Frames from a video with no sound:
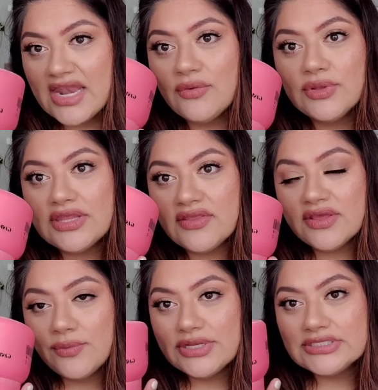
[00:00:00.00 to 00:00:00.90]
and I really
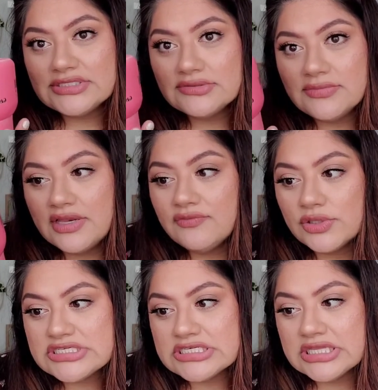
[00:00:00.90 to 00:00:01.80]
think it was,
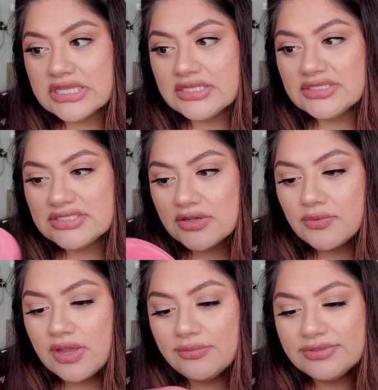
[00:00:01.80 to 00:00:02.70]
unfortunately.
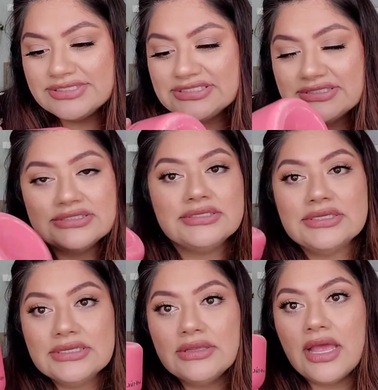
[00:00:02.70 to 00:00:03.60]
So I was
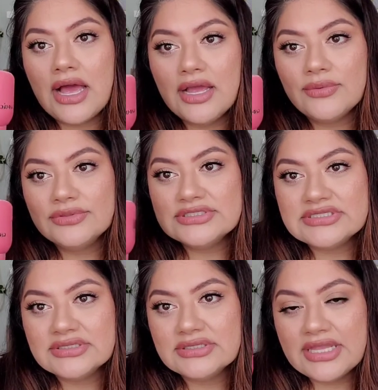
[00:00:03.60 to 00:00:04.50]
I
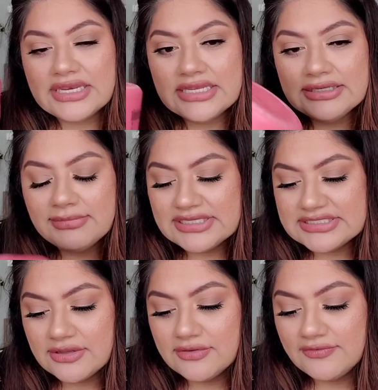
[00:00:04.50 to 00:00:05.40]
was letting
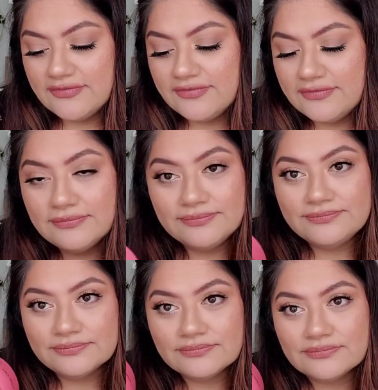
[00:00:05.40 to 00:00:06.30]
myself
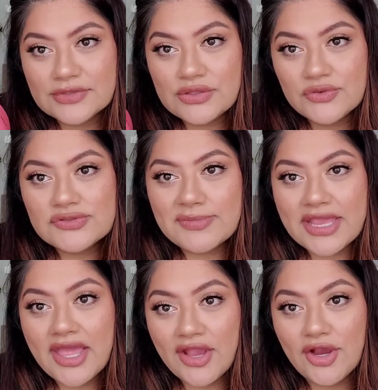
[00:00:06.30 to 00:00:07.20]
lose
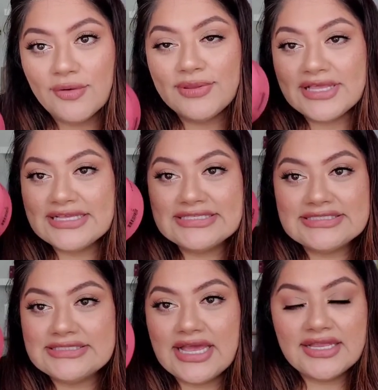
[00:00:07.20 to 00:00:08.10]
my hair
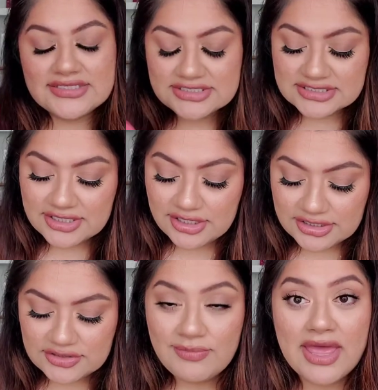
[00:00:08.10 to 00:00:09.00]
because I just
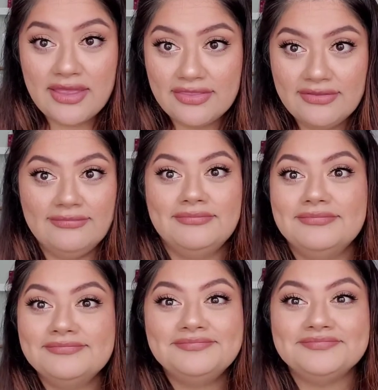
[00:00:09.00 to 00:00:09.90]
couldn't do math.
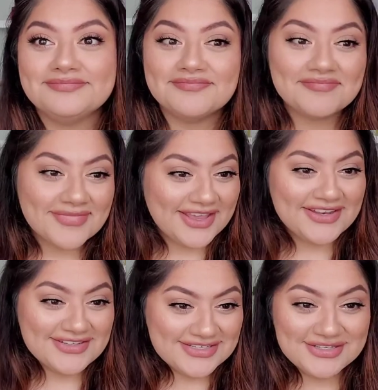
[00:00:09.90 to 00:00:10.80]

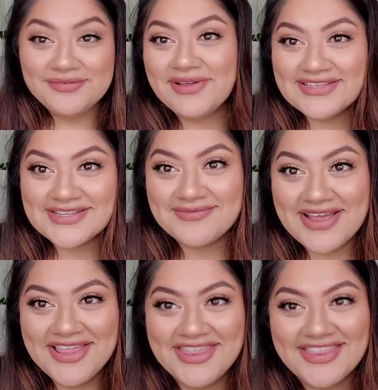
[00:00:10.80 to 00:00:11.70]
Couldn't do
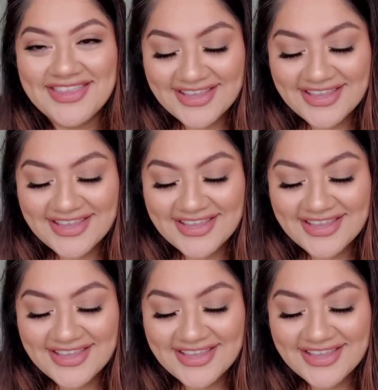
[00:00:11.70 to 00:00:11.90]
basic math.